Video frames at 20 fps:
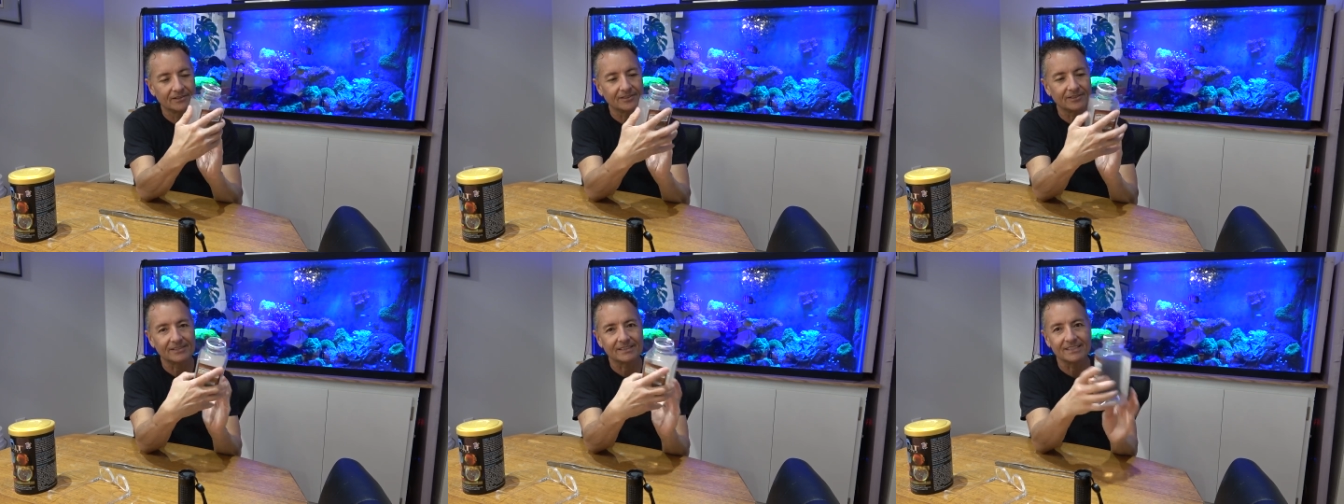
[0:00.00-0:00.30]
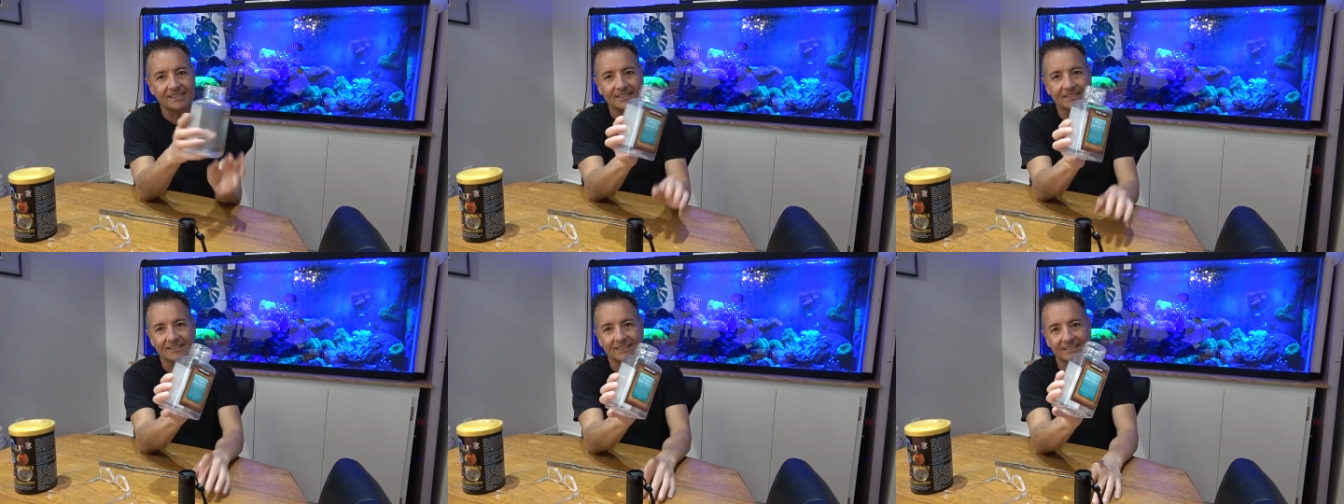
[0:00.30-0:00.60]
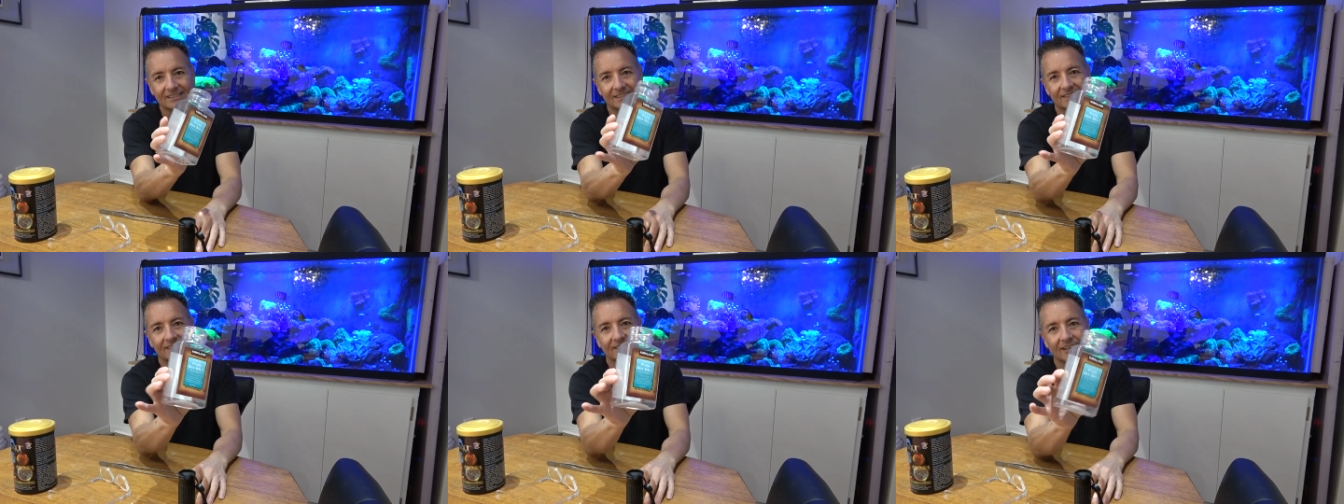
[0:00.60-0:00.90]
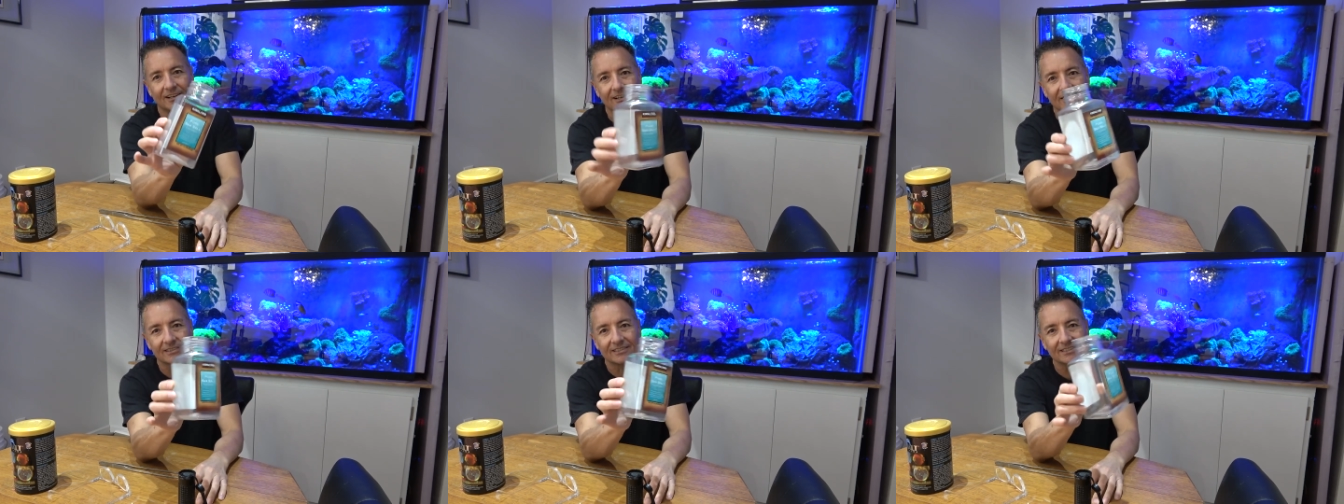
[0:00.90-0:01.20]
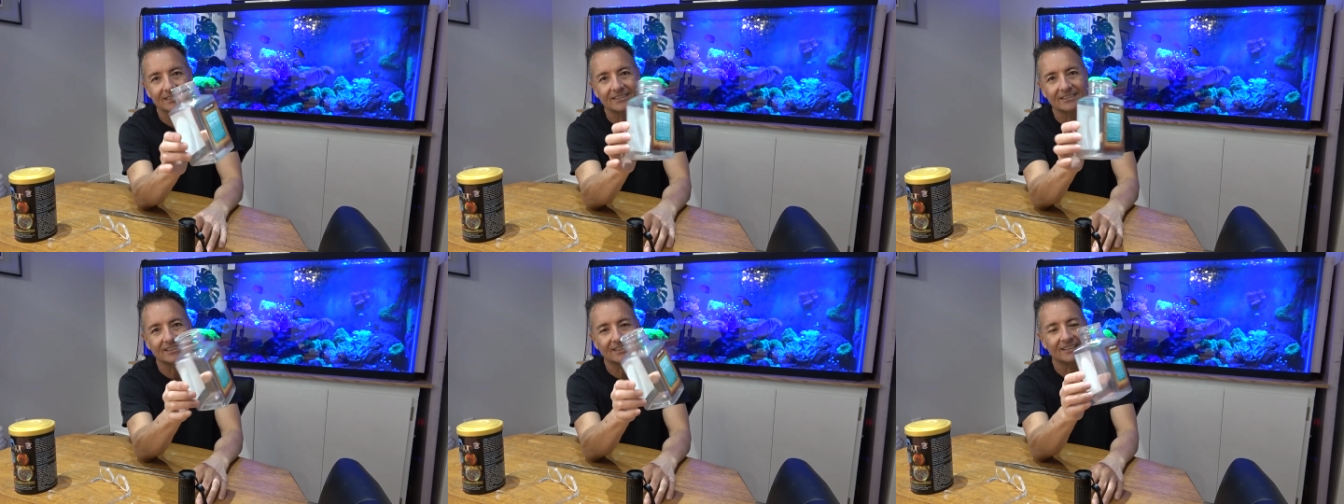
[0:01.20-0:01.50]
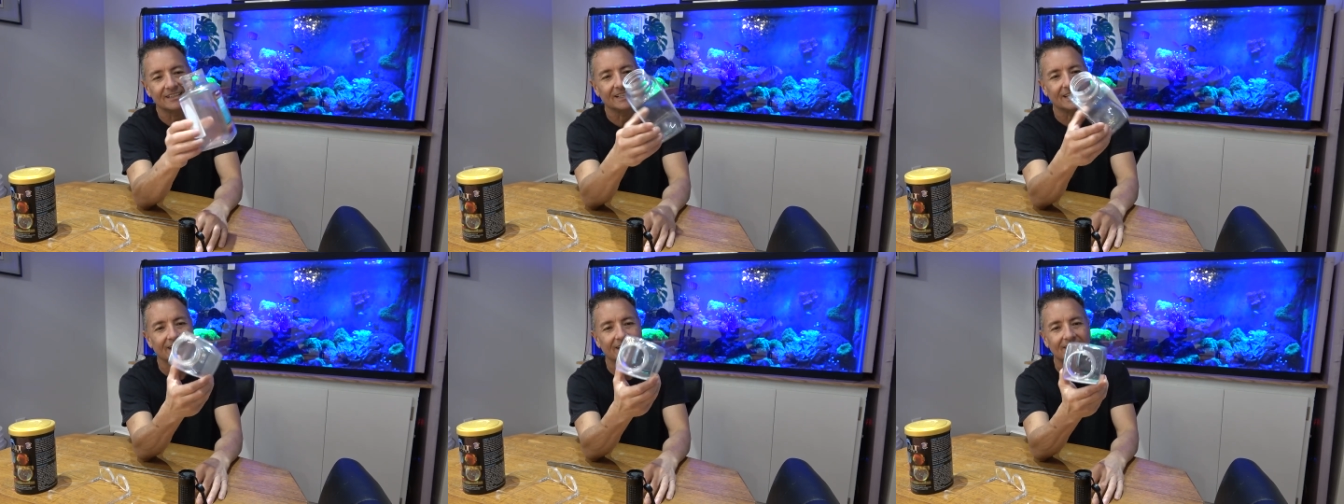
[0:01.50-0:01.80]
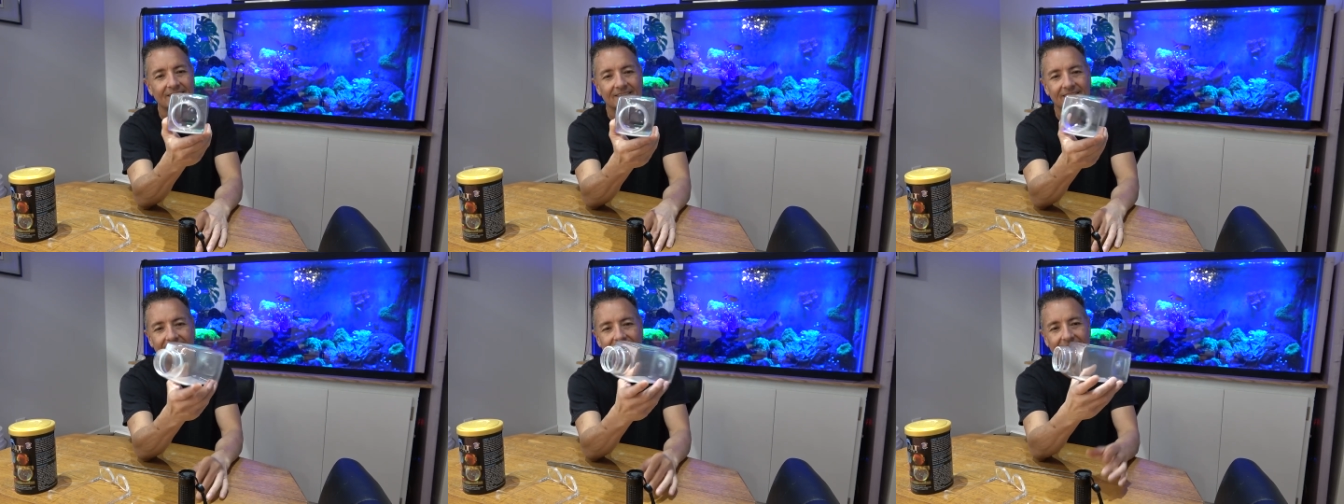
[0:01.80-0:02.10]
was this a salt
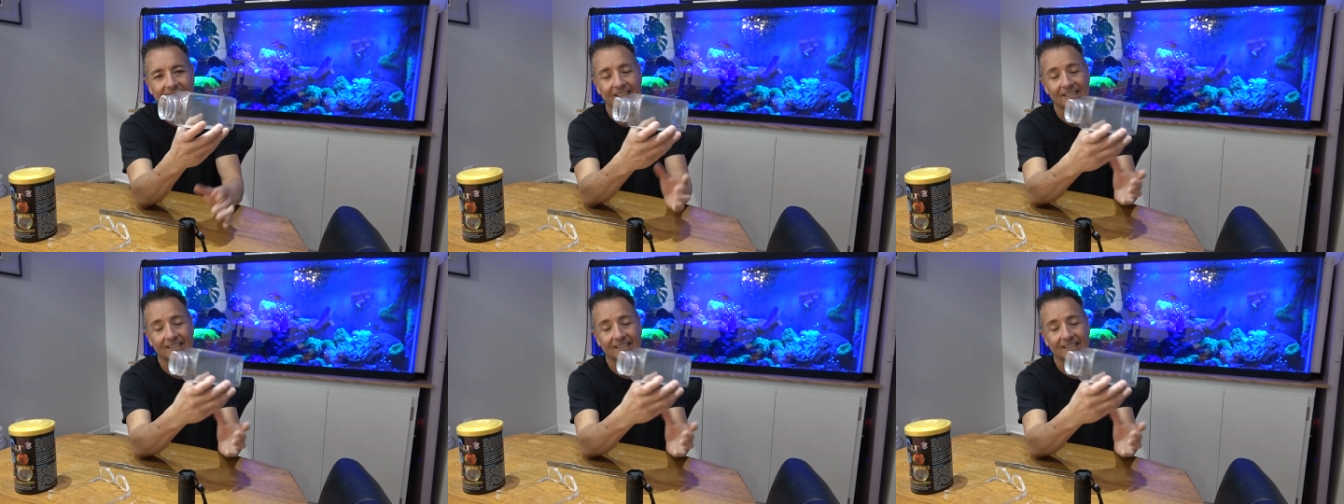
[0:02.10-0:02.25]
container?